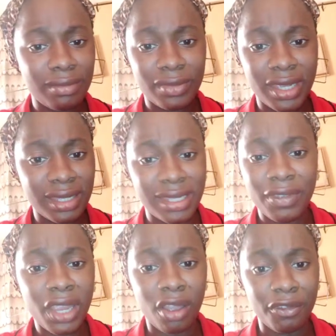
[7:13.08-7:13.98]
he's
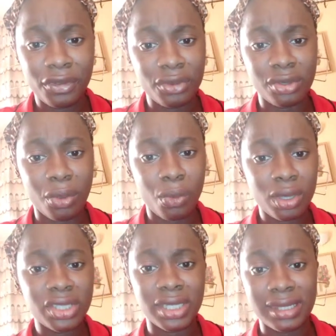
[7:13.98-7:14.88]
even confused on
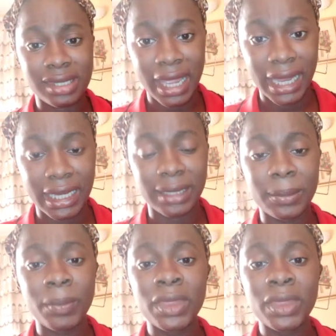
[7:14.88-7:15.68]
what she's saying.